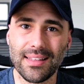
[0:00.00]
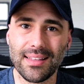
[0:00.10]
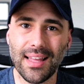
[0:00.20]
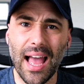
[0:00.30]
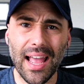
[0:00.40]

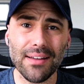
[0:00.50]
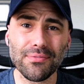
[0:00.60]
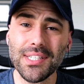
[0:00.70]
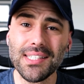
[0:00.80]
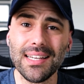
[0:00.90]
I have
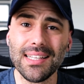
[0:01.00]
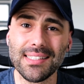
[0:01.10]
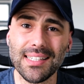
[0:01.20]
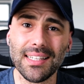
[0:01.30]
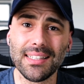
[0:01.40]
recently
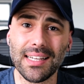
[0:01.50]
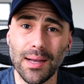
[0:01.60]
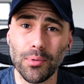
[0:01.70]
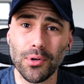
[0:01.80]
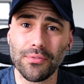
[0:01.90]
started a
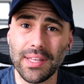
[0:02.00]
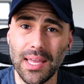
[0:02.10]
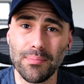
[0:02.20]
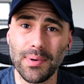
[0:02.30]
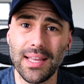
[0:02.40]
couple of
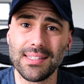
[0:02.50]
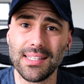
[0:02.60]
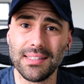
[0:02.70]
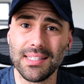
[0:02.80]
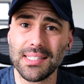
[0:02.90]
gameplays
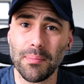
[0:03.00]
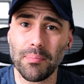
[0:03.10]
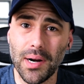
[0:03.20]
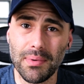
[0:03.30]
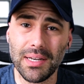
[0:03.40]
in this
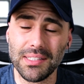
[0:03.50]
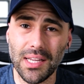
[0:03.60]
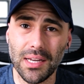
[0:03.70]
apartment in San